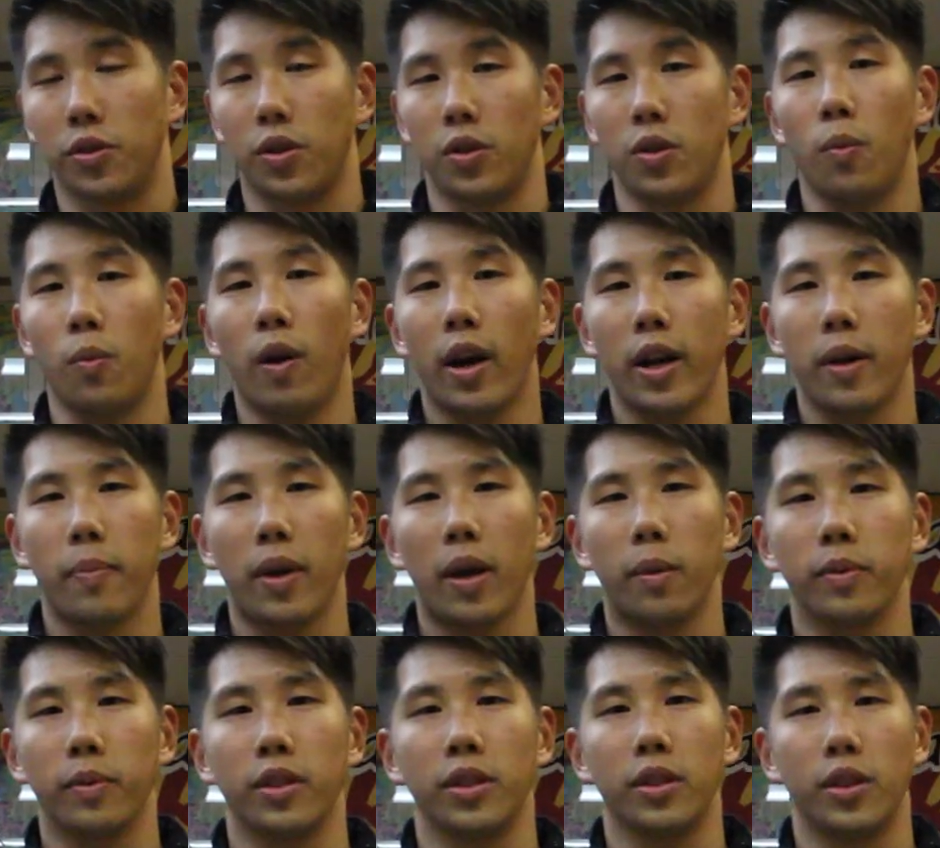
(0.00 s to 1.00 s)
So you want to be
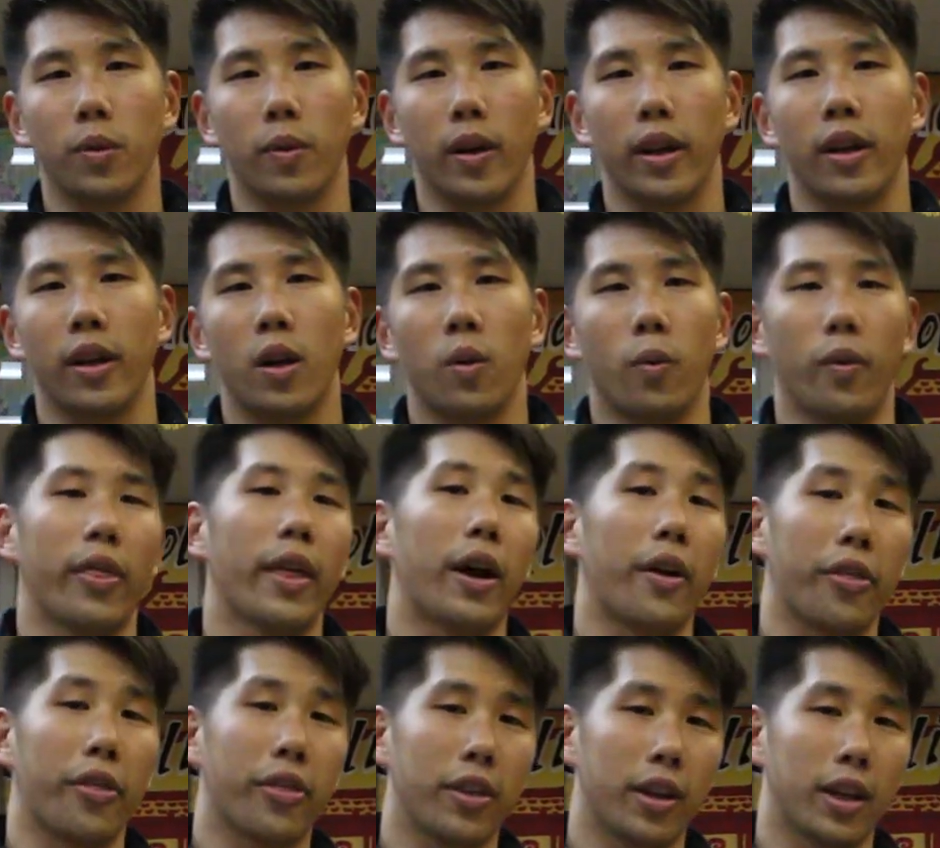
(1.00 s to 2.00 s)
able to do it
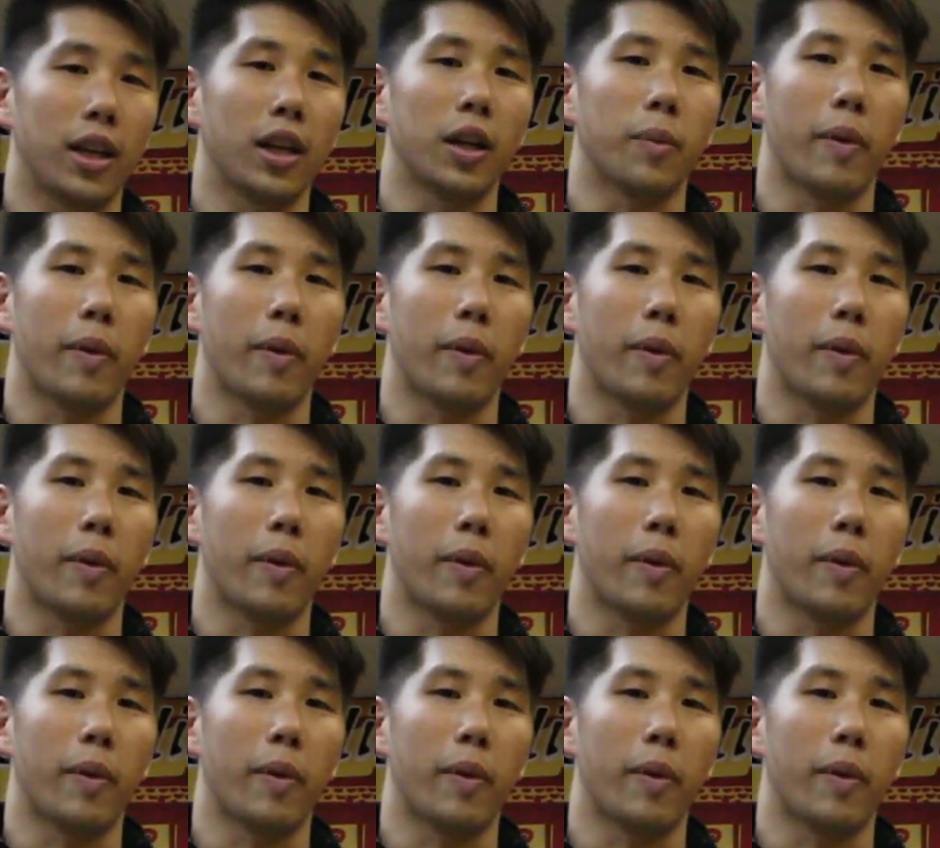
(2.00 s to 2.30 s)
without thinking